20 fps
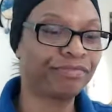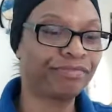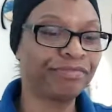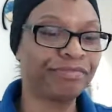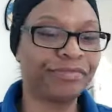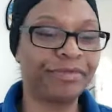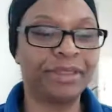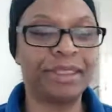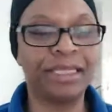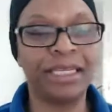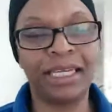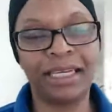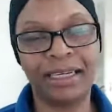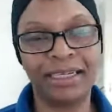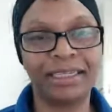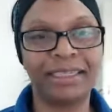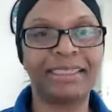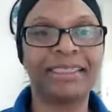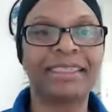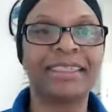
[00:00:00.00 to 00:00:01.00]
Yeah,
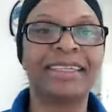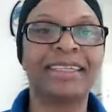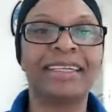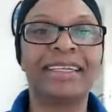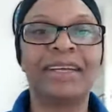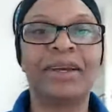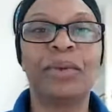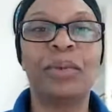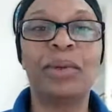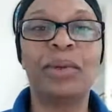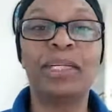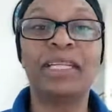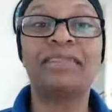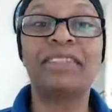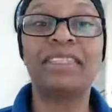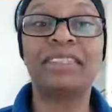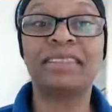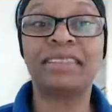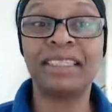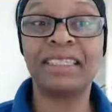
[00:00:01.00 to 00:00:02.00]
whenever
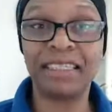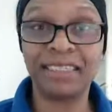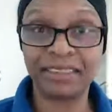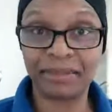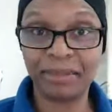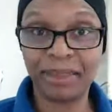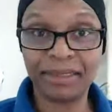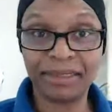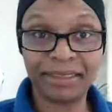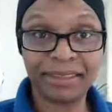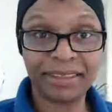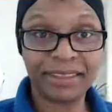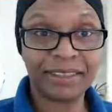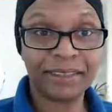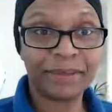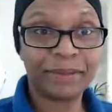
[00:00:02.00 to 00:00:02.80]
you see this message.